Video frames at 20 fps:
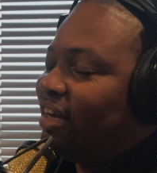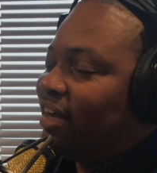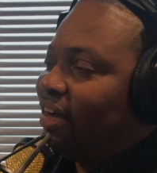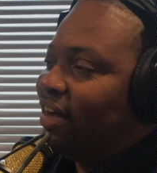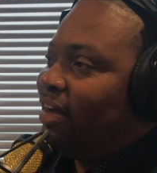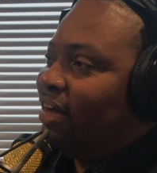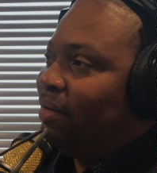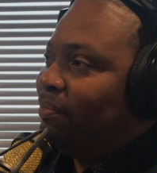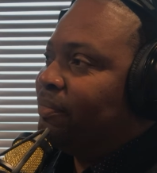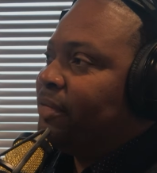
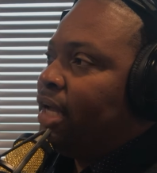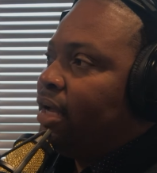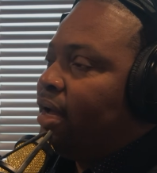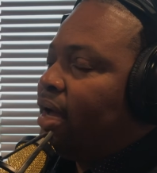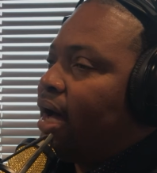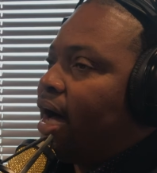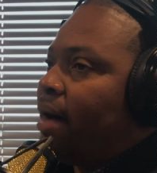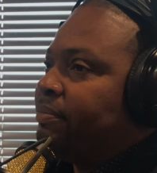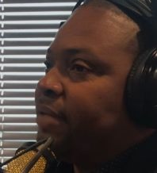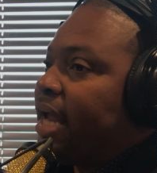
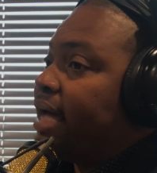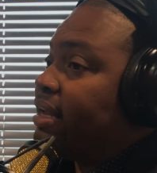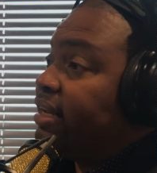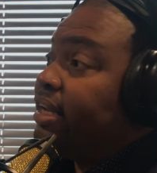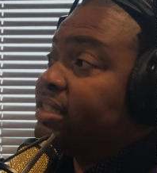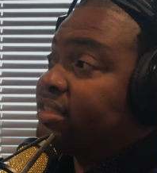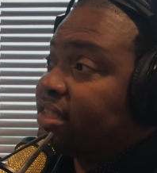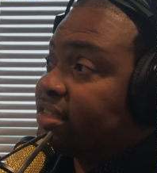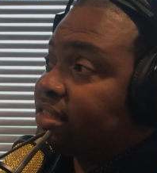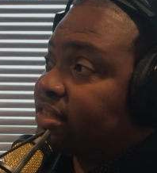I'm not
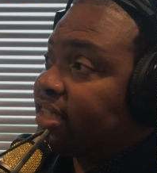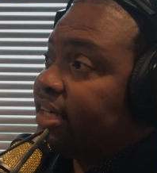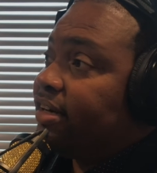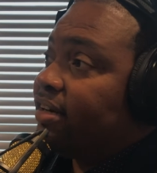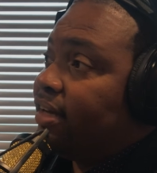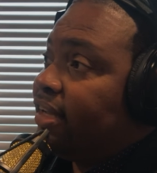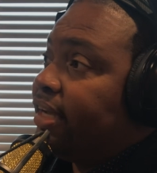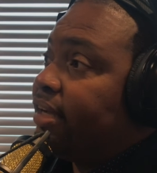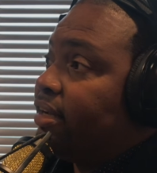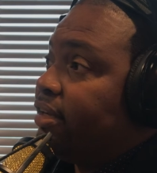
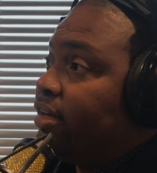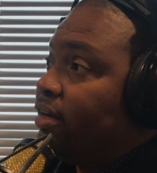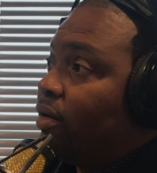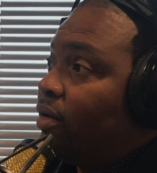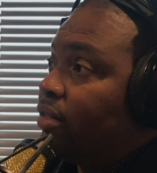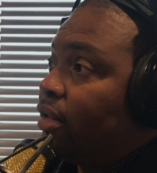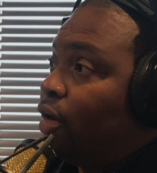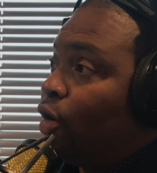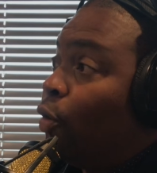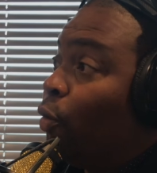necessarily,
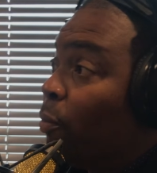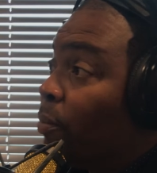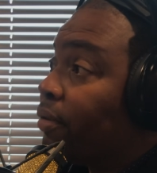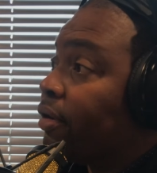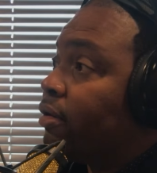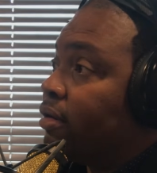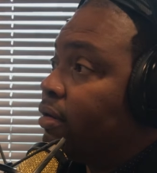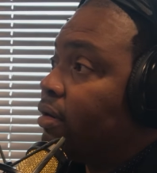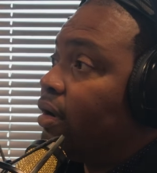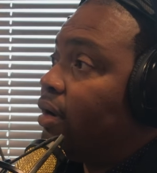the
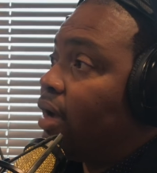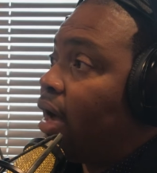hooper.